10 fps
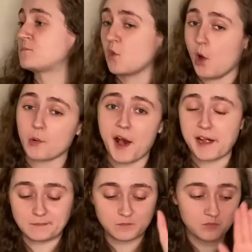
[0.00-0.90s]

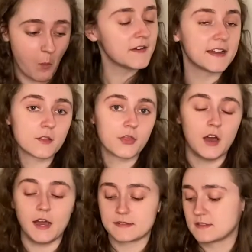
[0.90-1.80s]
Okay. Final
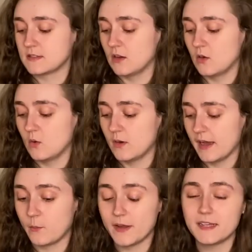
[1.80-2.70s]
thoughts. So I
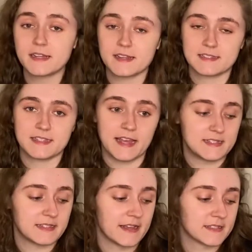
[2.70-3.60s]
went into this
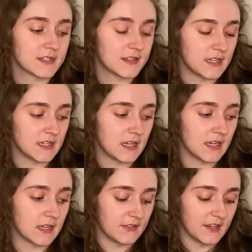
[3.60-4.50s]
taste test
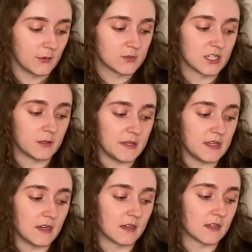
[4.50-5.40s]
thinking that it was going to be
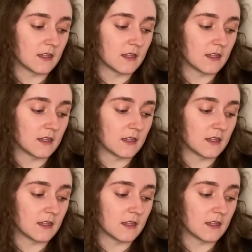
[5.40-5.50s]
a